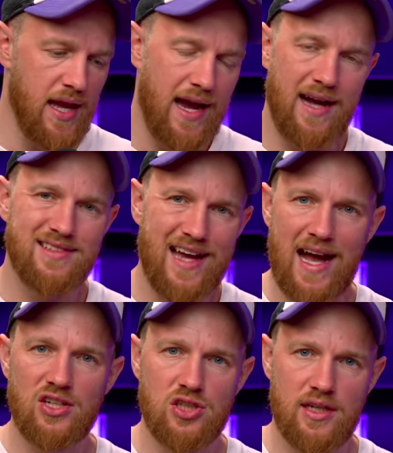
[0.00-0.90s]
how to
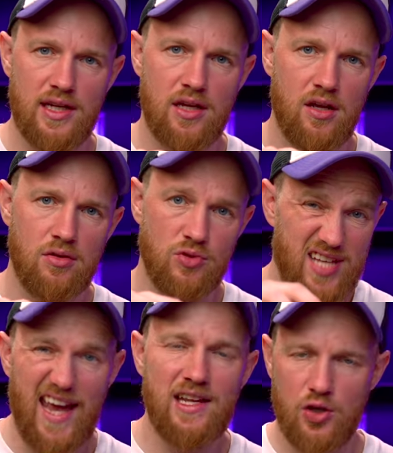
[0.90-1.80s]
actually
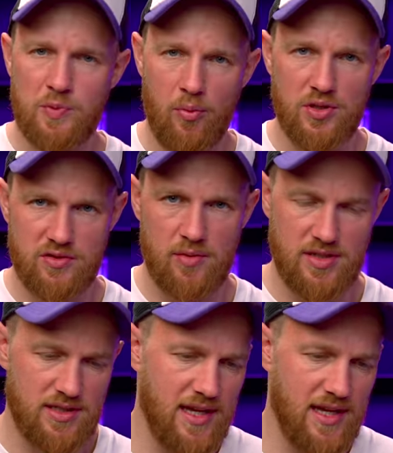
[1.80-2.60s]
retain those people once they're in the business.